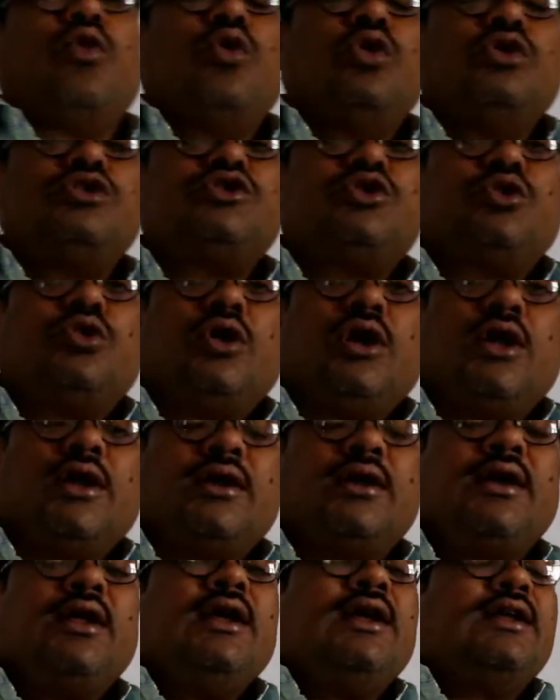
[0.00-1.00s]
also
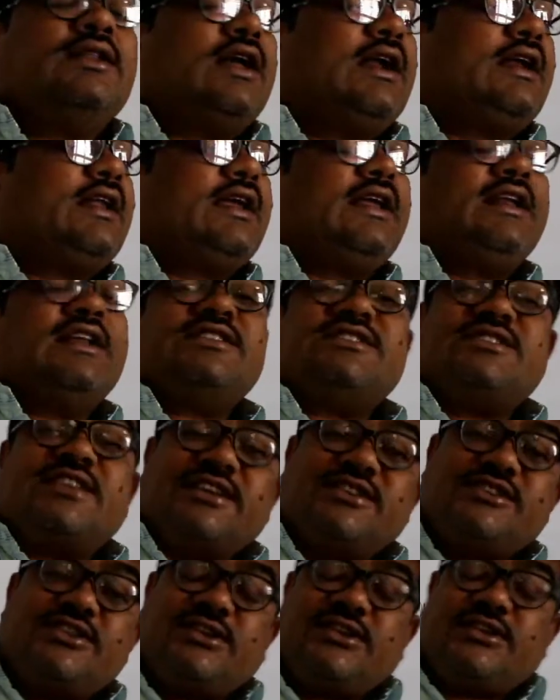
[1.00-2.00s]
learned that in a
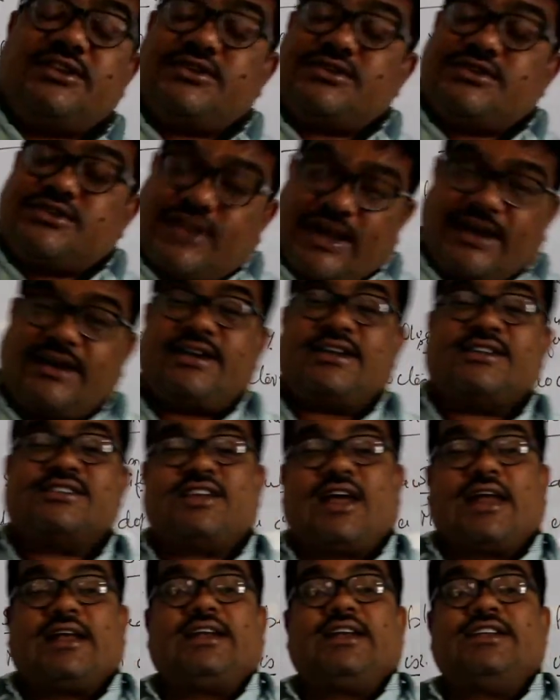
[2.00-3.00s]
sentence
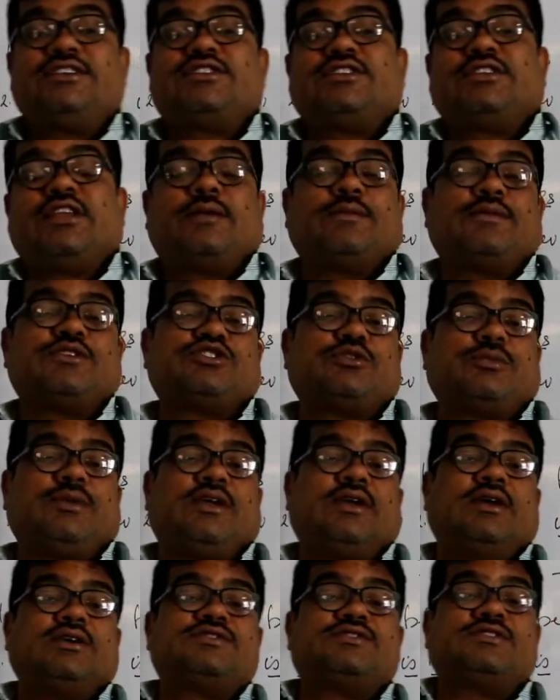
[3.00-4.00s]
at least there must be
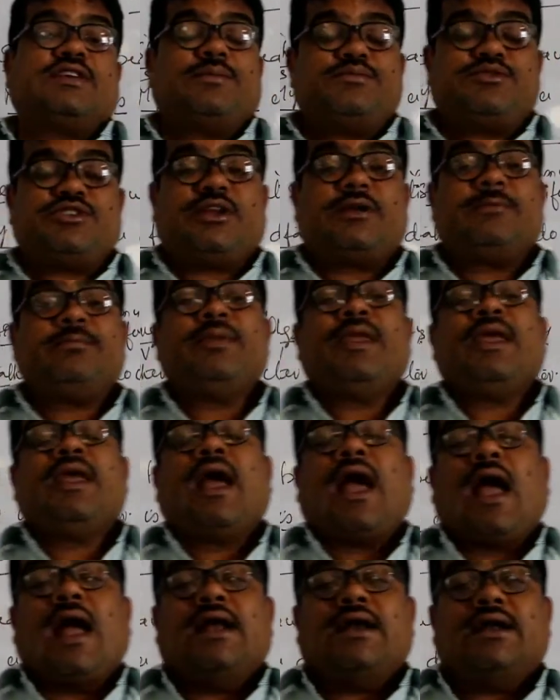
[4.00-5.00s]
a subject
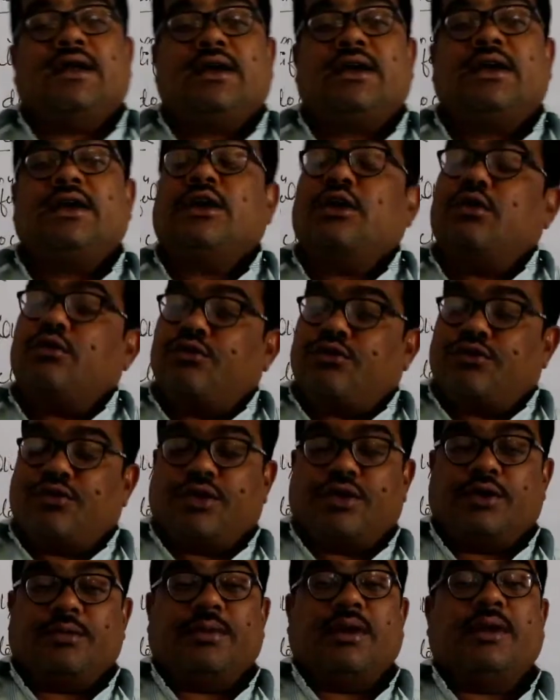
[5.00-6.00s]
and a
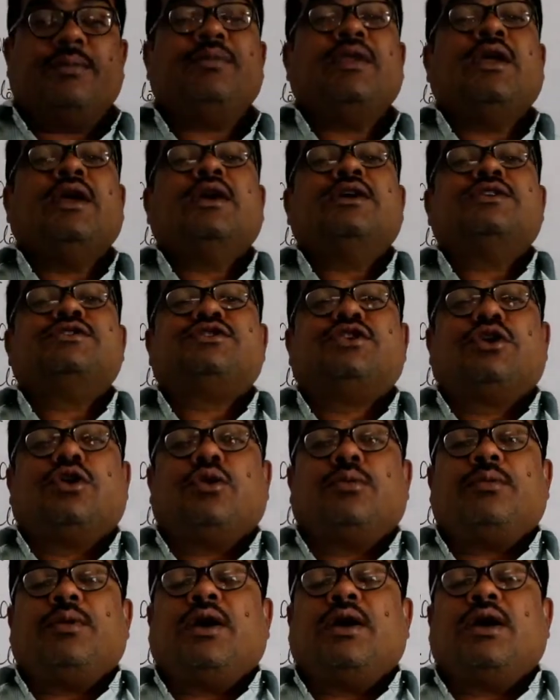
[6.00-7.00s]
verb.
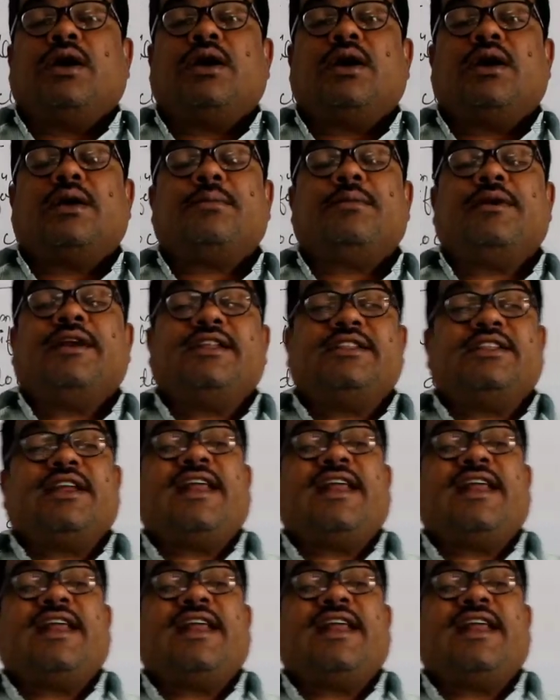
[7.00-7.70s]
So, in the